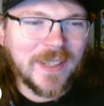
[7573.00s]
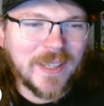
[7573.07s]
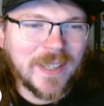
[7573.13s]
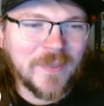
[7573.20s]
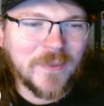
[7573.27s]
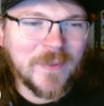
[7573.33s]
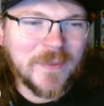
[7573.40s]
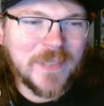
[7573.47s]

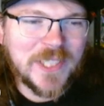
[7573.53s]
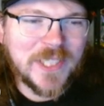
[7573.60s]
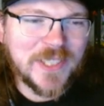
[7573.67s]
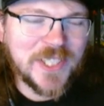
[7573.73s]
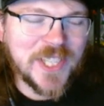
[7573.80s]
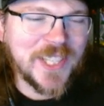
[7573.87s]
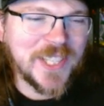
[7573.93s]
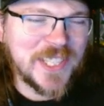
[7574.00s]
Um,
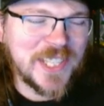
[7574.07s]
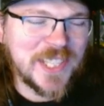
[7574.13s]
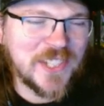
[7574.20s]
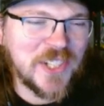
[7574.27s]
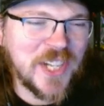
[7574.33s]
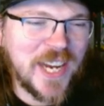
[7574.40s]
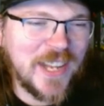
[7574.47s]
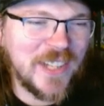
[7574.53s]
Seeing this as a
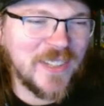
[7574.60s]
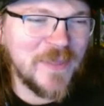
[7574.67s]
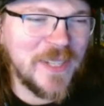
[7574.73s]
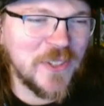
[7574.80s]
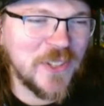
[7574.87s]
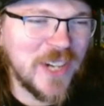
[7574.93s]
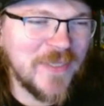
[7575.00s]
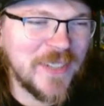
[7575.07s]
child and
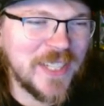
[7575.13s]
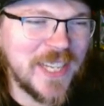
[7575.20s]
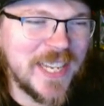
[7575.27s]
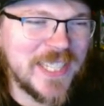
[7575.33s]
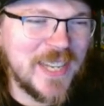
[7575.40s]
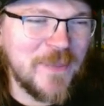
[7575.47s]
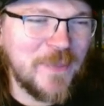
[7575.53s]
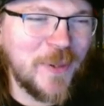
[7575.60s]
being
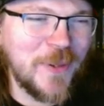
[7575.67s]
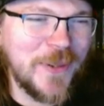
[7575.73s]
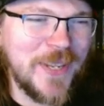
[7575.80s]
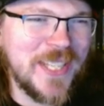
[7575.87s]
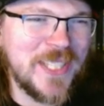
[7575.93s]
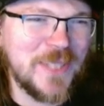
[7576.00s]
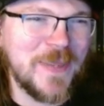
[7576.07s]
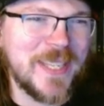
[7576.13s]
traumatized at
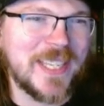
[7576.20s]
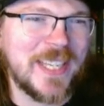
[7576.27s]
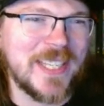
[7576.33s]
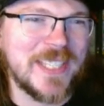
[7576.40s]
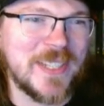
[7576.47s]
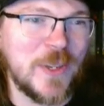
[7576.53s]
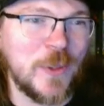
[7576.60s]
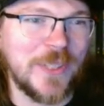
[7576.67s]
points
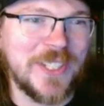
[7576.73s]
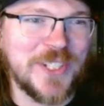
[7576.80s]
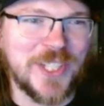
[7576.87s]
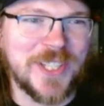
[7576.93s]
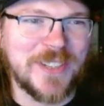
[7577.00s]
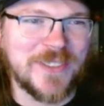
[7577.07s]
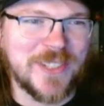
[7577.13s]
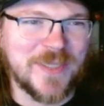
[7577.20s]
because holy
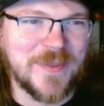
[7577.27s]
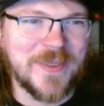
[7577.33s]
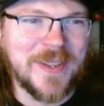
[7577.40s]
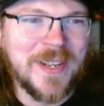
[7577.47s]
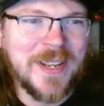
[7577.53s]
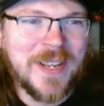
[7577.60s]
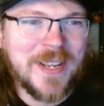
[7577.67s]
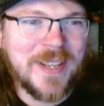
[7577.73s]
shit, there's
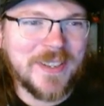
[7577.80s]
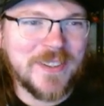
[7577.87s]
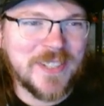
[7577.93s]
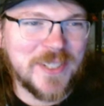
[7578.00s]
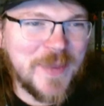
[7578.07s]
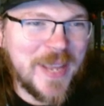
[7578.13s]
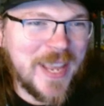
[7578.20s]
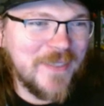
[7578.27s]

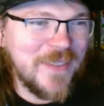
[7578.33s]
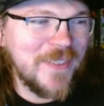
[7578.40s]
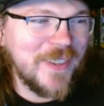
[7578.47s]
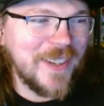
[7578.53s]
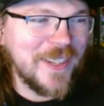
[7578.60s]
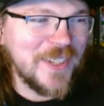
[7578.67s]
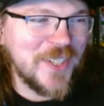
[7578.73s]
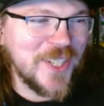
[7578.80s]
some heavy
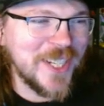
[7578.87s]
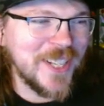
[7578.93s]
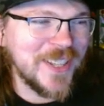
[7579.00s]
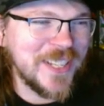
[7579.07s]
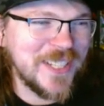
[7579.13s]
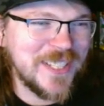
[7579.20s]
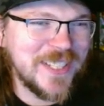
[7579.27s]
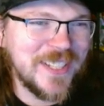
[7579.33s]
fucking shit in
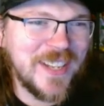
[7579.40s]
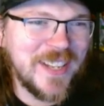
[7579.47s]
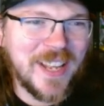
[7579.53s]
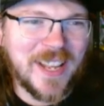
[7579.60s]
this.